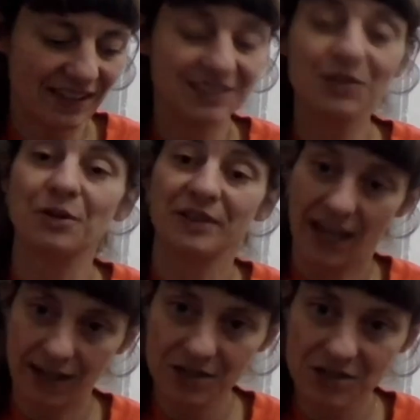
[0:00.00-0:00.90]
it's called
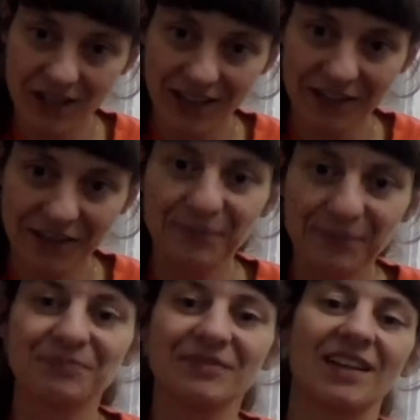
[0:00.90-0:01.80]
Handshake,
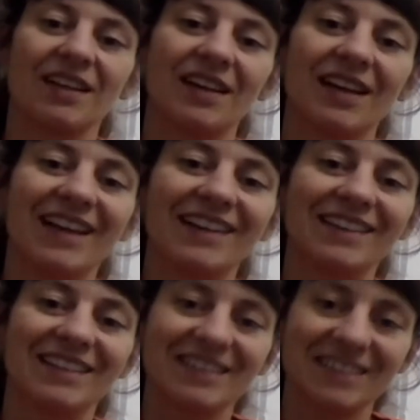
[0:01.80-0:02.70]

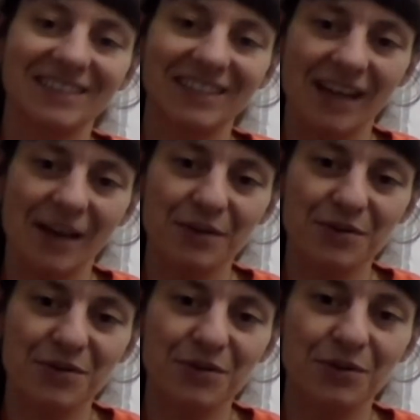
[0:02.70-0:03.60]
and it
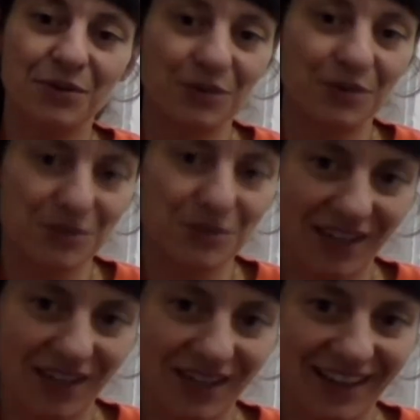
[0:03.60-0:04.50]
allows you to
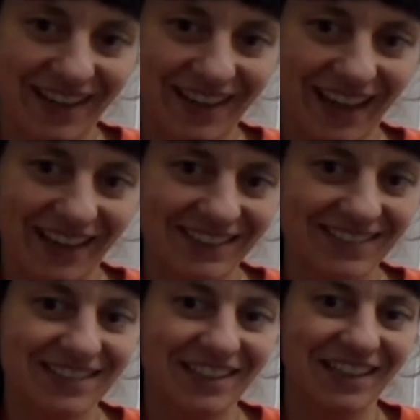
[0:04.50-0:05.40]
shake hands
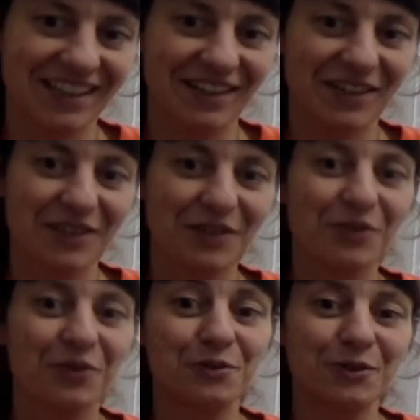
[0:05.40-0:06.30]
uh,
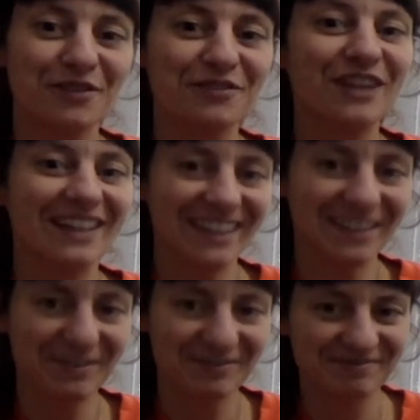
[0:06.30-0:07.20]
corona
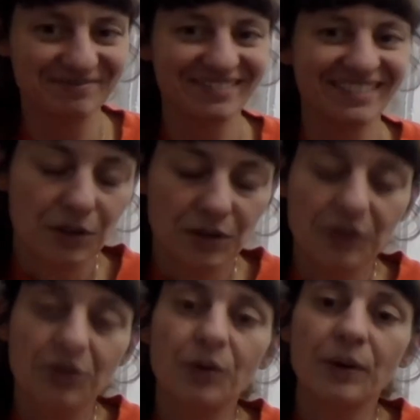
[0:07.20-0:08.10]
friendly you can
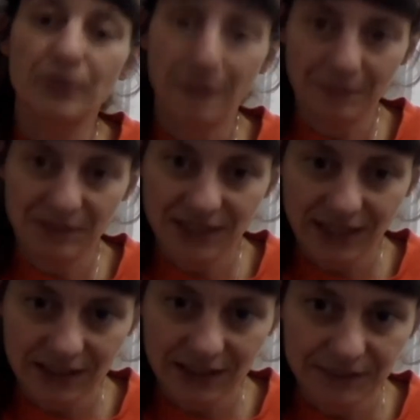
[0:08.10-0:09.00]
go on a
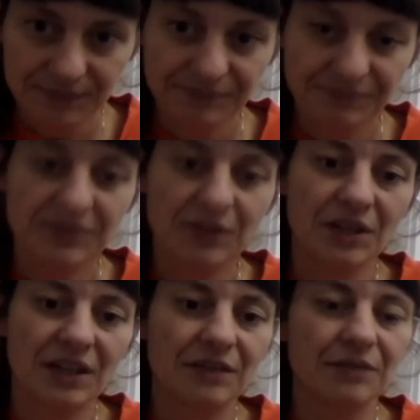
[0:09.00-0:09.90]
website, you
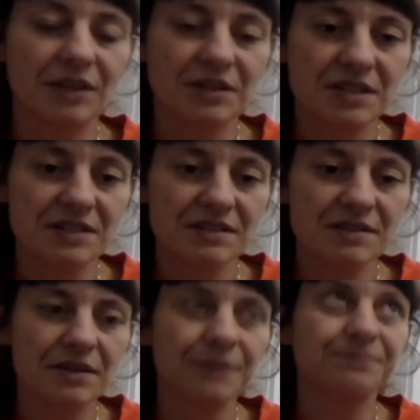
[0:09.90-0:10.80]
can
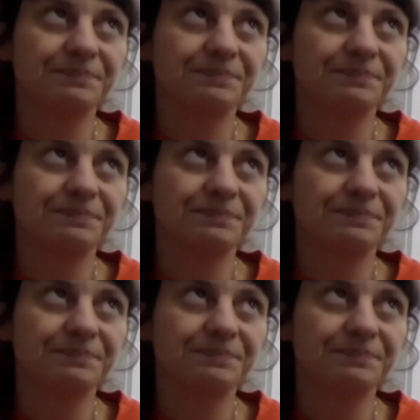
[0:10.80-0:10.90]
register,